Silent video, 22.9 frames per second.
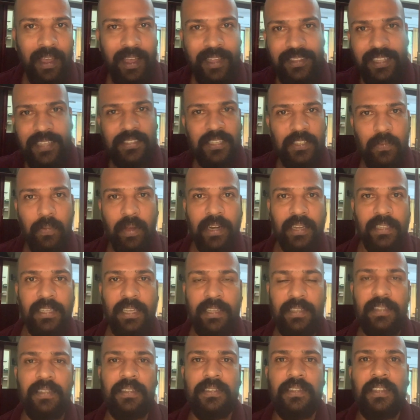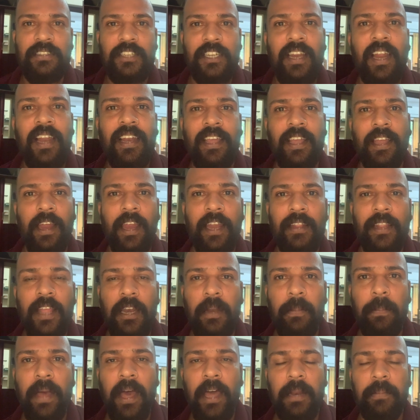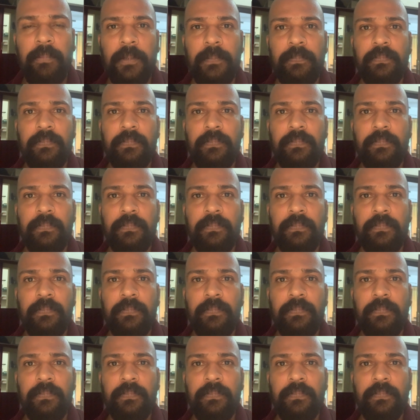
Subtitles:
This is what Jesus is telling in that parable.